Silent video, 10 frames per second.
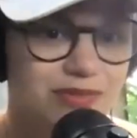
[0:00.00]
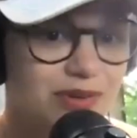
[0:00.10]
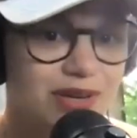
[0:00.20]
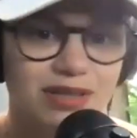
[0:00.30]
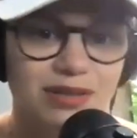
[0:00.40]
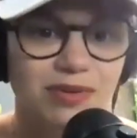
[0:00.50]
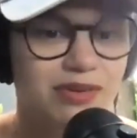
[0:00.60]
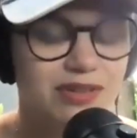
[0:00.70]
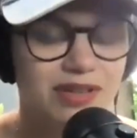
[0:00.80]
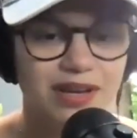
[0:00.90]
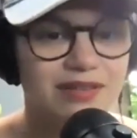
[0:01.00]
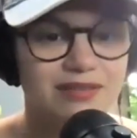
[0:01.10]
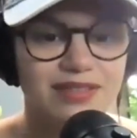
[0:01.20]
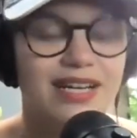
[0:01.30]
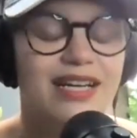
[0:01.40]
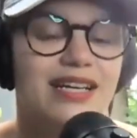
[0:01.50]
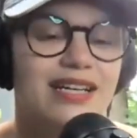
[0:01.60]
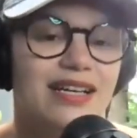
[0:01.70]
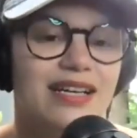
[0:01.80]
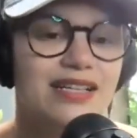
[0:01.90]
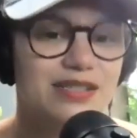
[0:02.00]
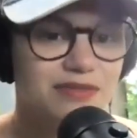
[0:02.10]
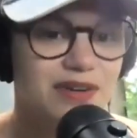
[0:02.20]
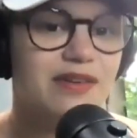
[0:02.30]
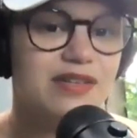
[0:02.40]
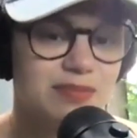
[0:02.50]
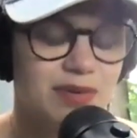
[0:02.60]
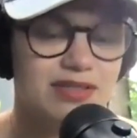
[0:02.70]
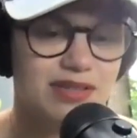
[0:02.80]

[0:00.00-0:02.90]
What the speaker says: hit the bull on the head. It is very smart